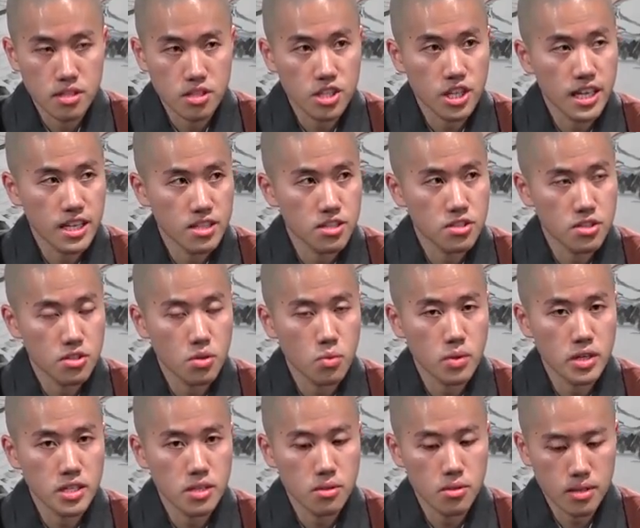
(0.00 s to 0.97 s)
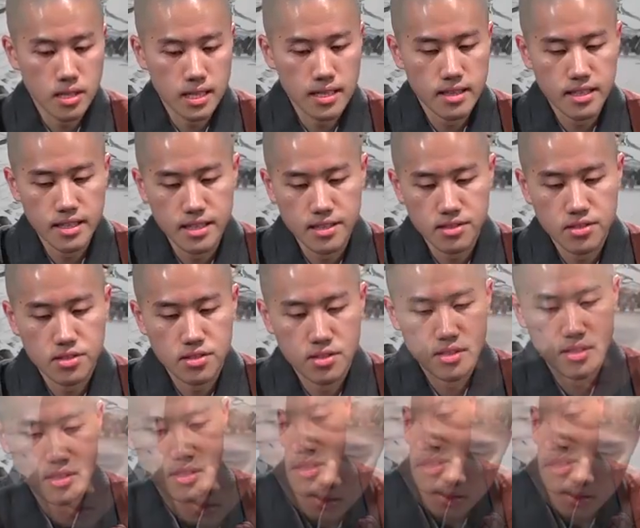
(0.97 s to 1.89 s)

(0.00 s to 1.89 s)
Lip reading: change the way you look at things.